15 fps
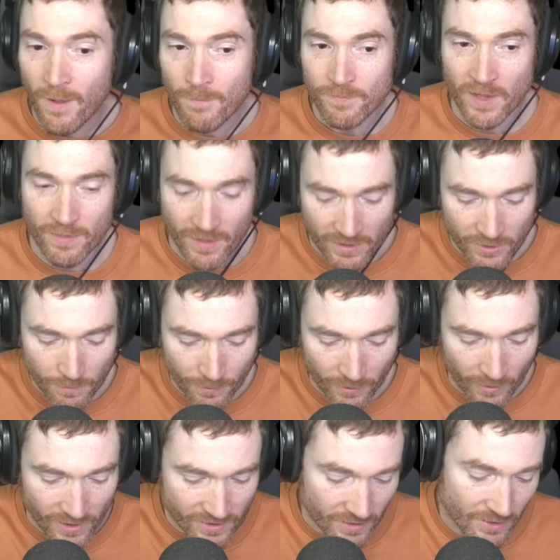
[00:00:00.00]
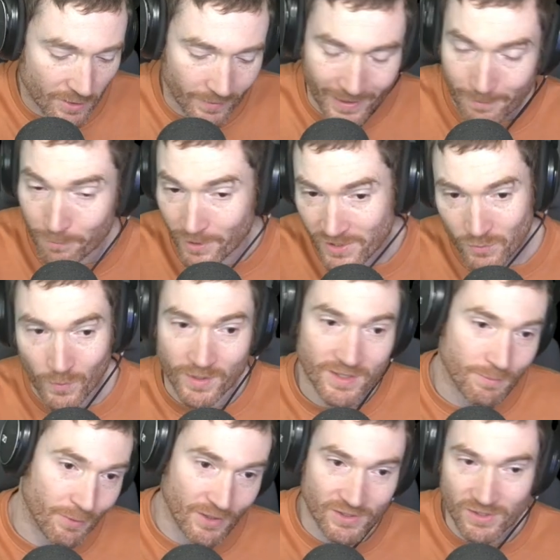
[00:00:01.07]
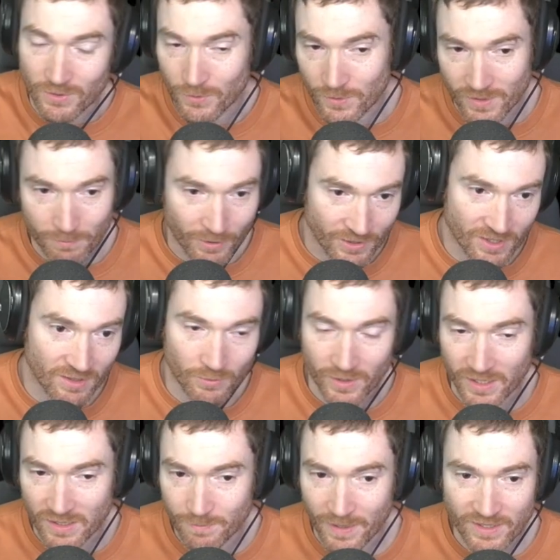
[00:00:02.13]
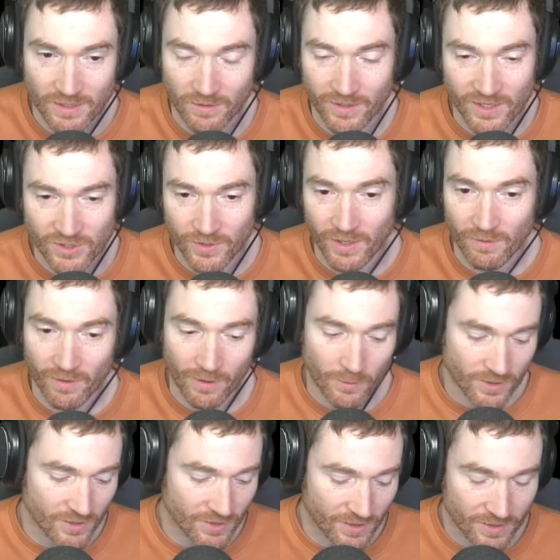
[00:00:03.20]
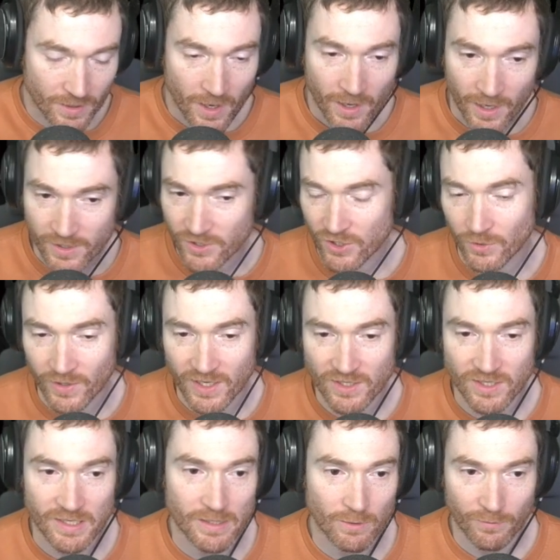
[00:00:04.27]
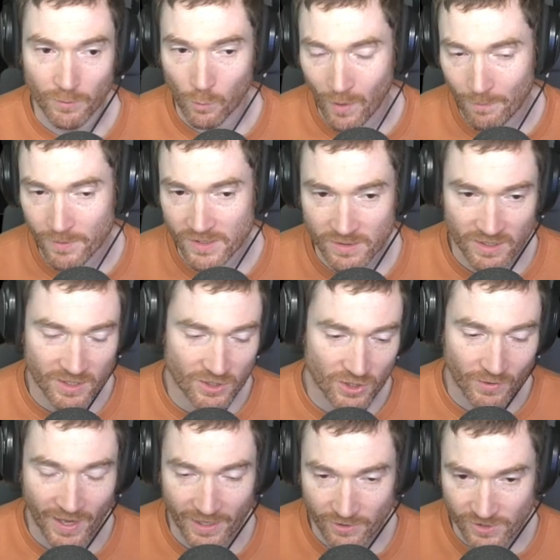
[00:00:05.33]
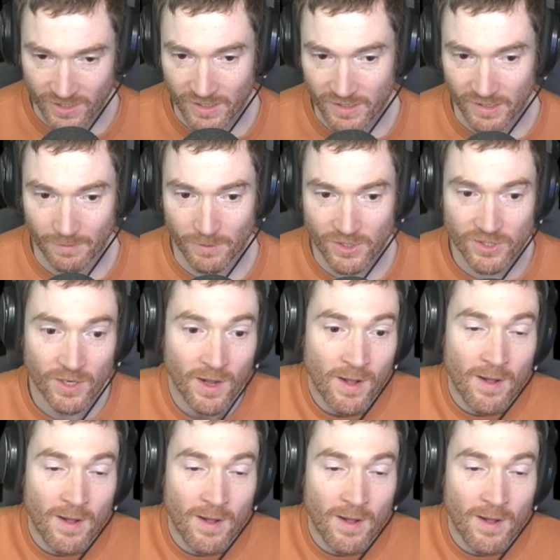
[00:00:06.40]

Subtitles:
And then you progress into like +1s, +2s, +3s basically as you get there, which is just additional AC, or for the weapons, the additional accuracy and damage.